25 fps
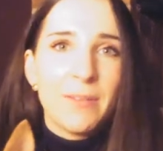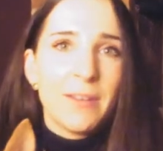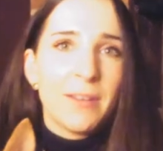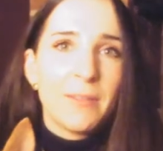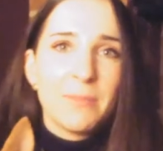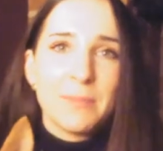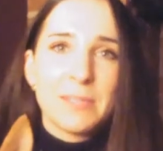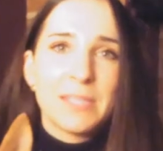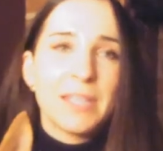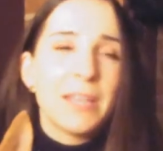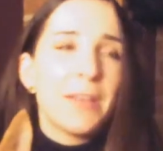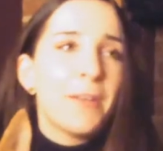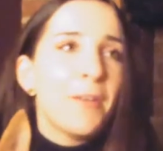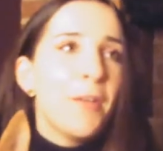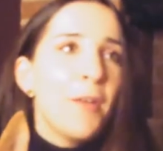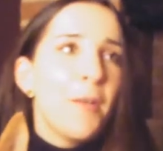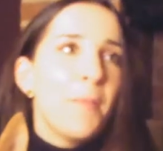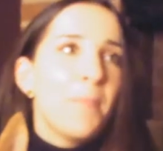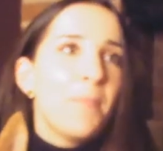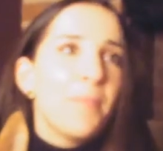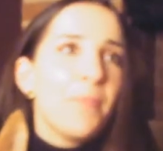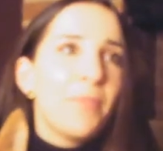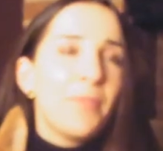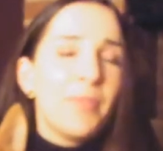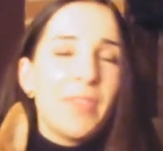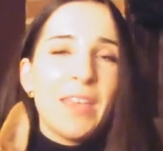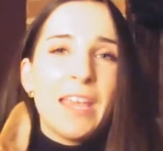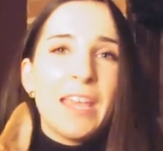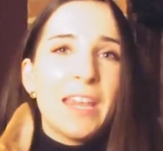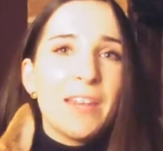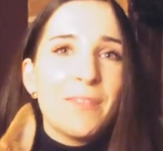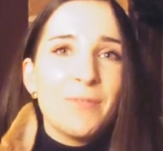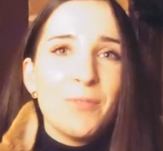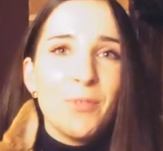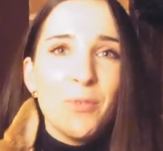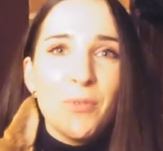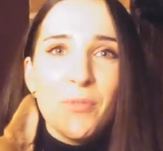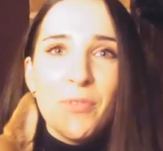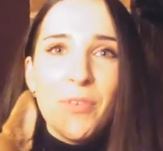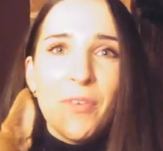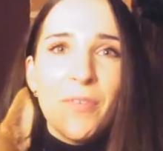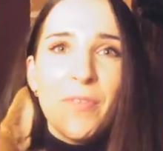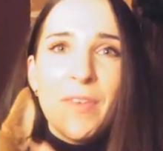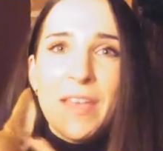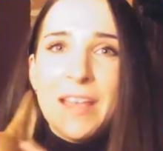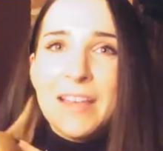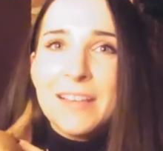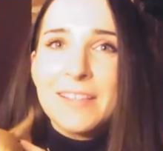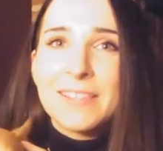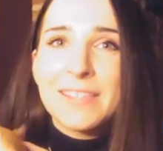And I was thinking of all the
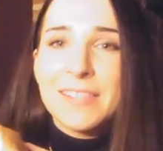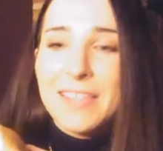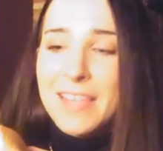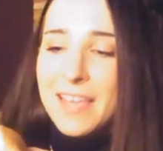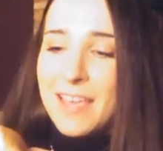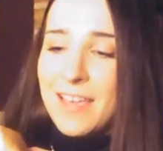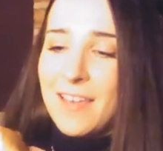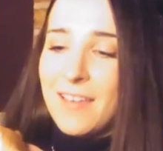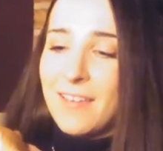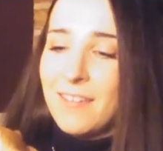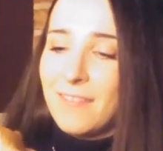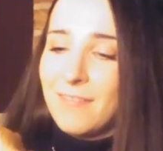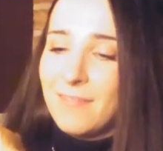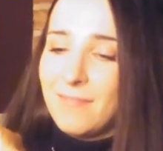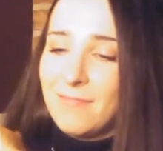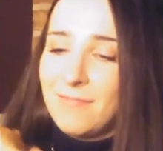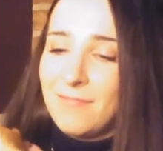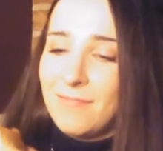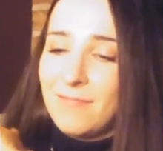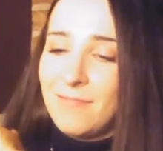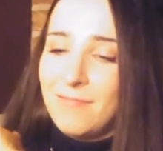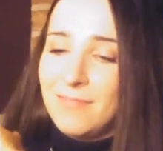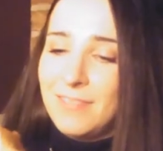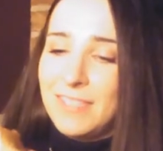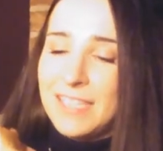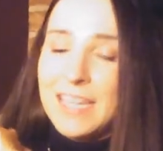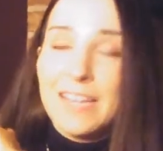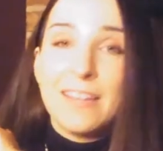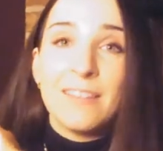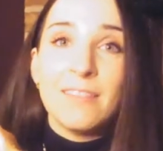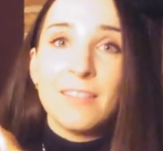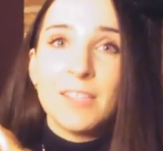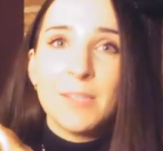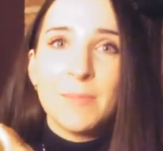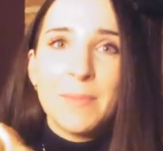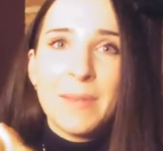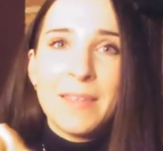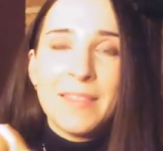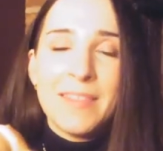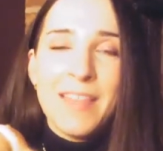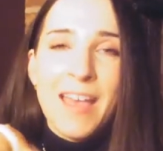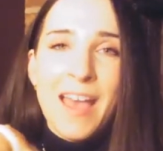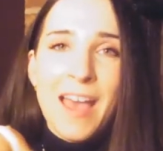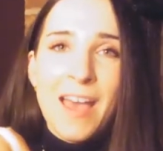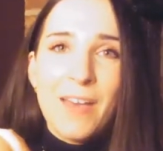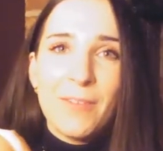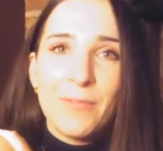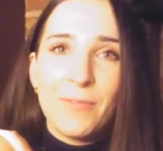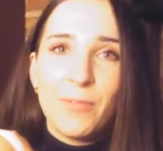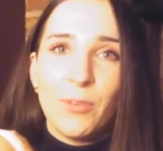things that Dylan's been
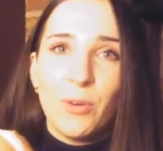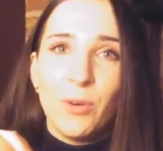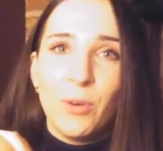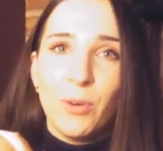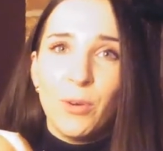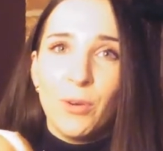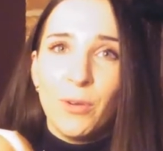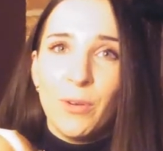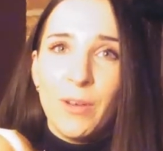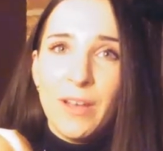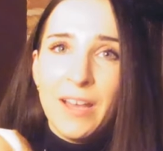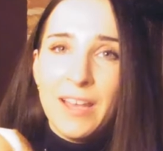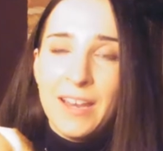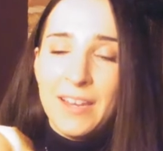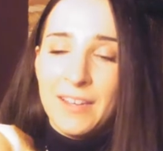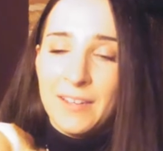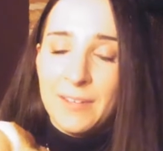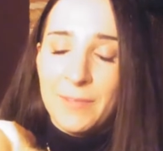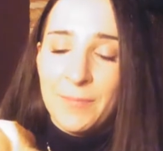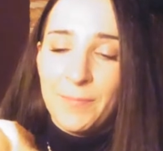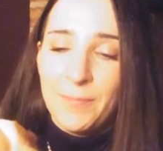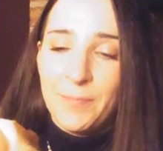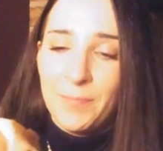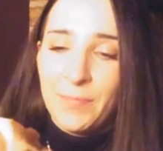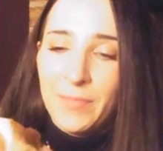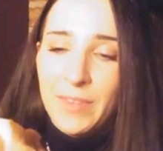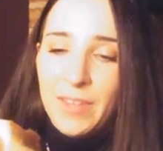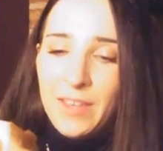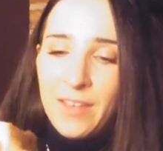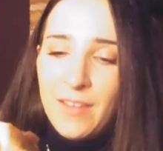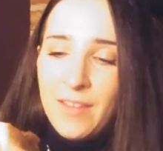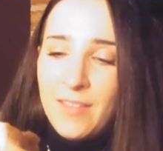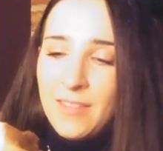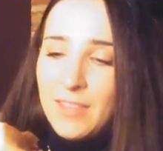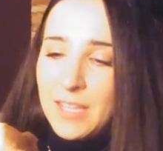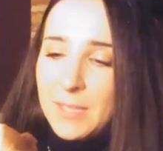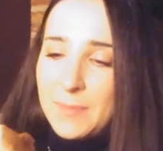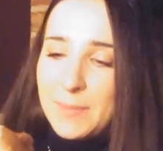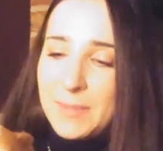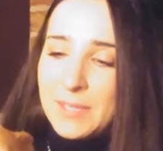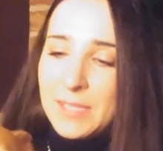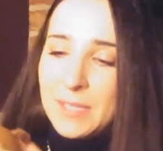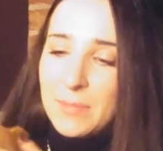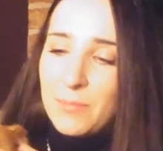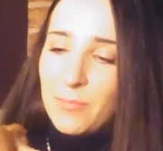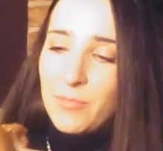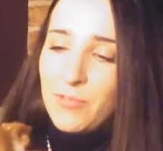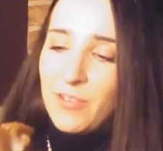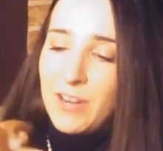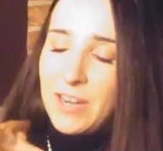there for, and there's been
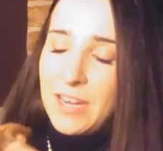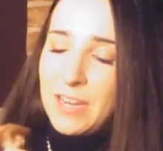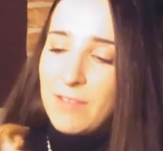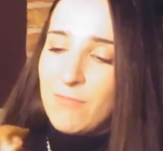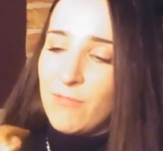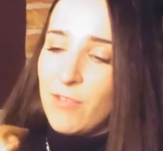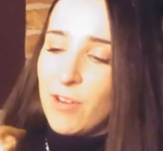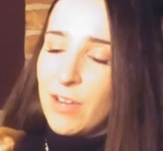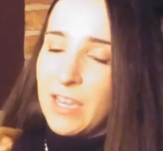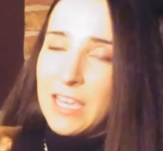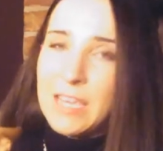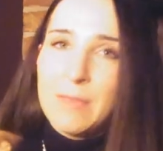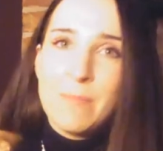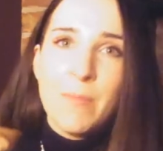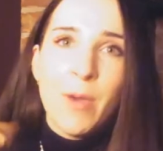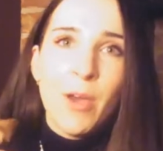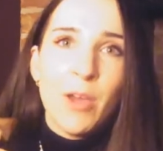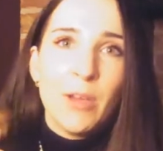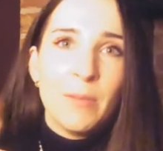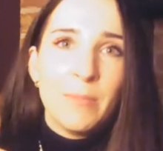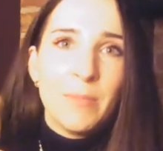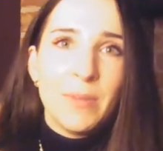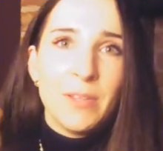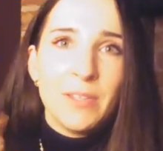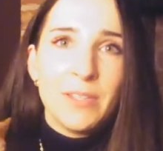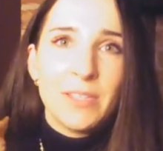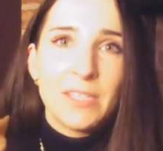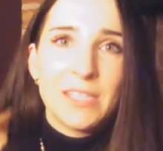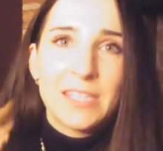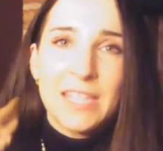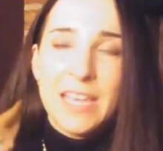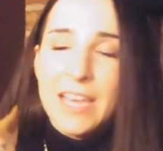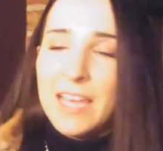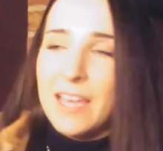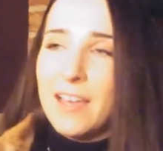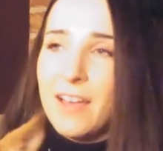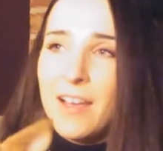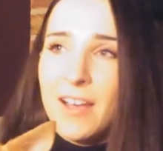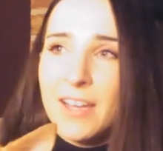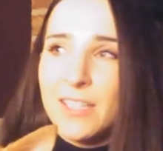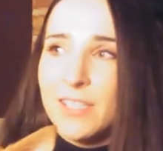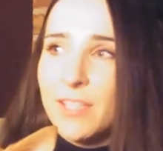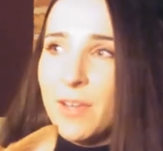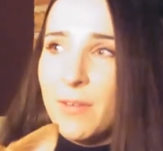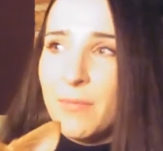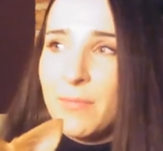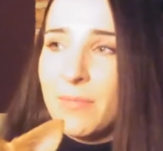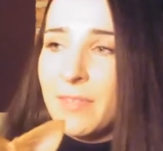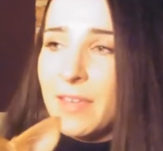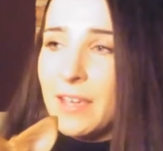some pretty rookie moments that I
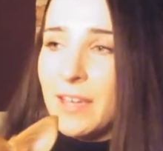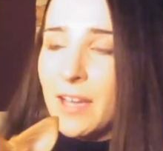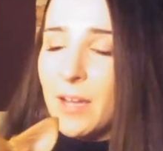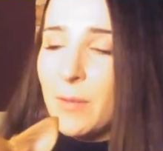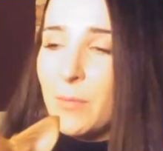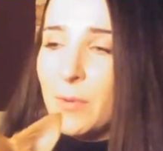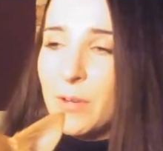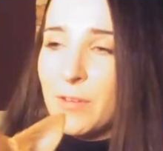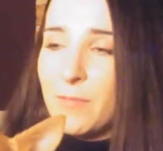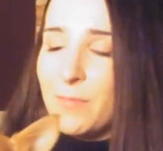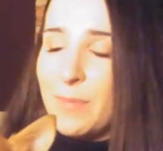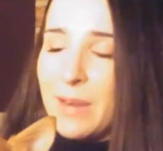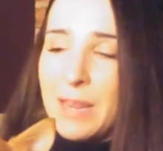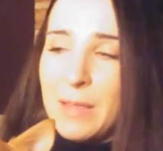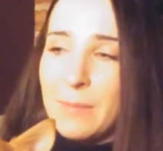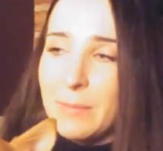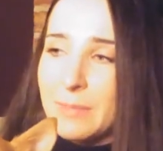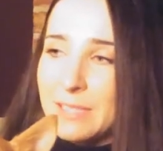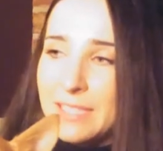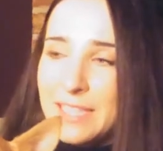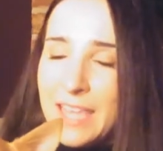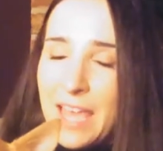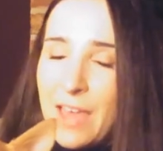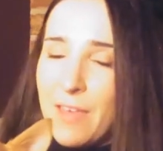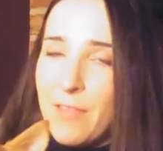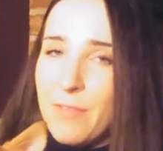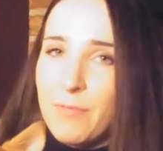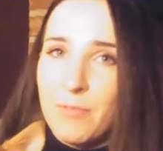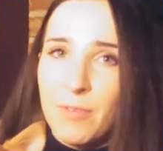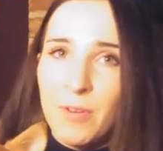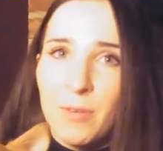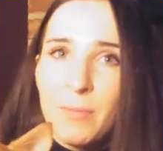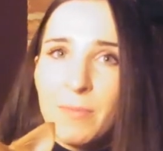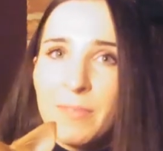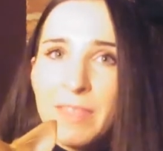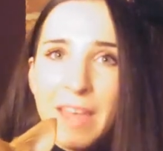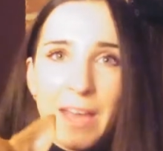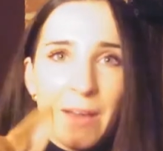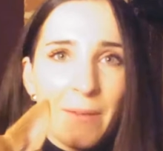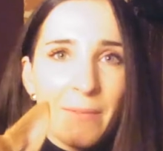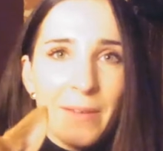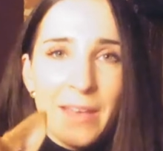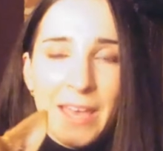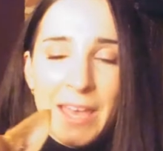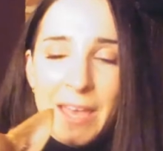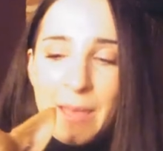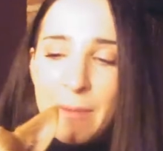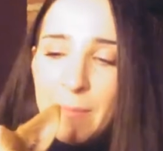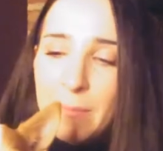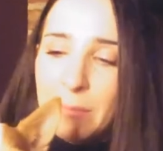don't think I would have been able to get through without
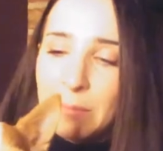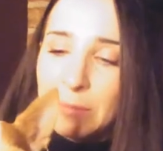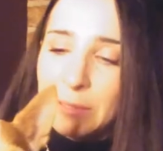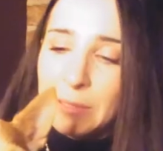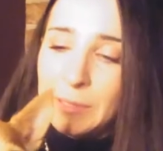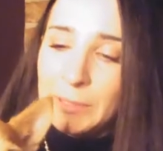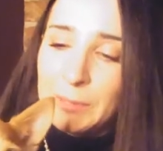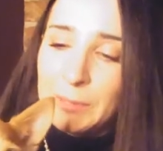him.